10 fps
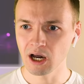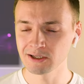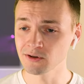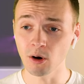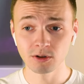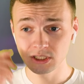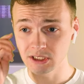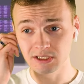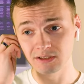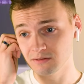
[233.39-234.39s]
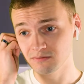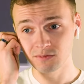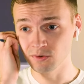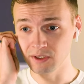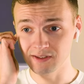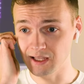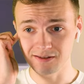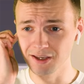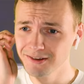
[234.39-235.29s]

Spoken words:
I don't know how she's doing that.